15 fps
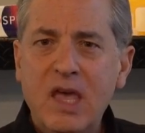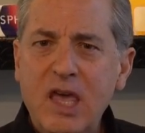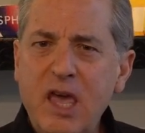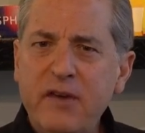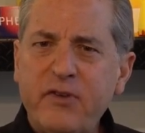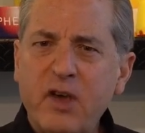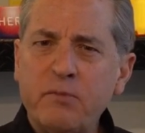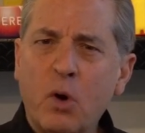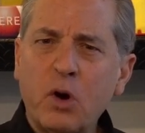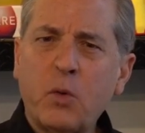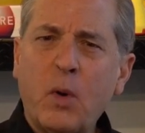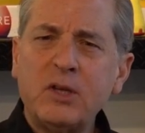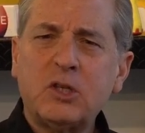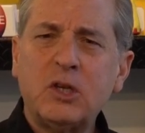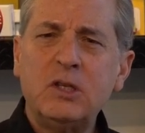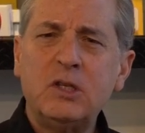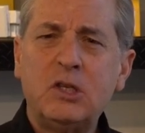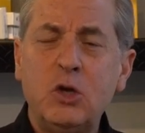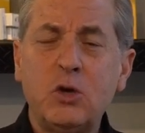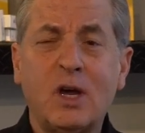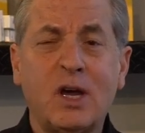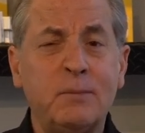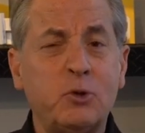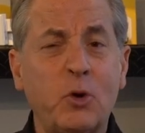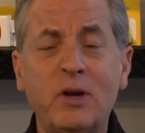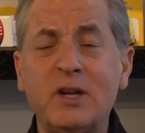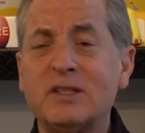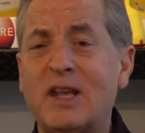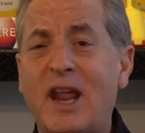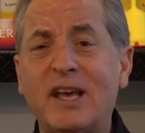If you have more questions, you can come
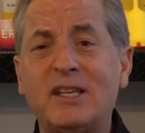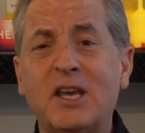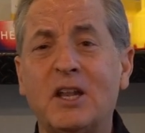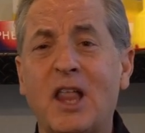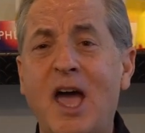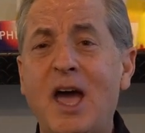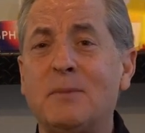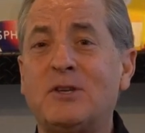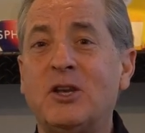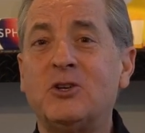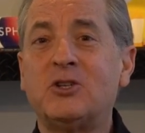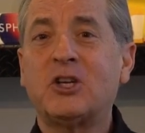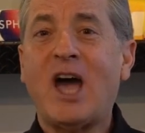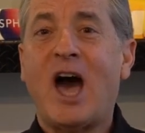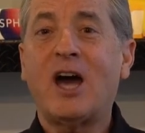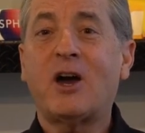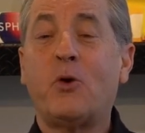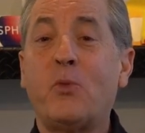join us at Axion Labs here in Chicago.